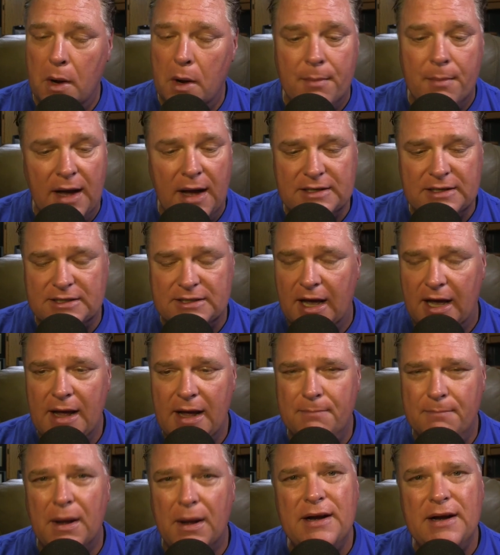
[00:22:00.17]
might say,
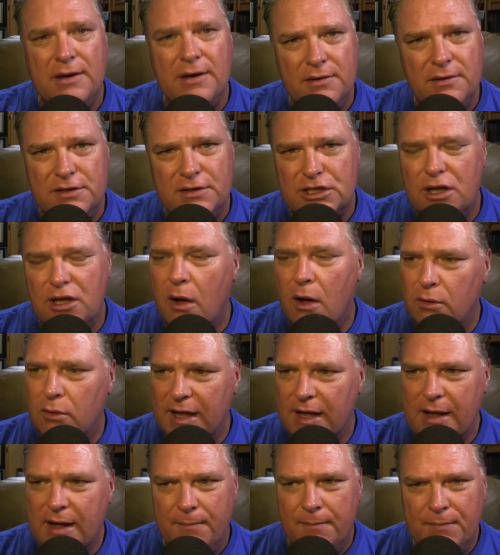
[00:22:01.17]
but
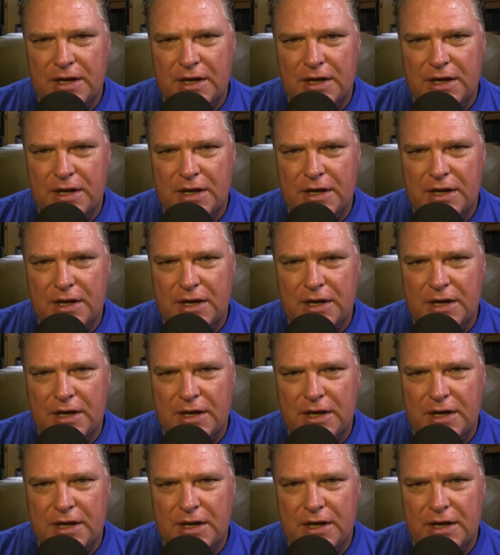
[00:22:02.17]
slowly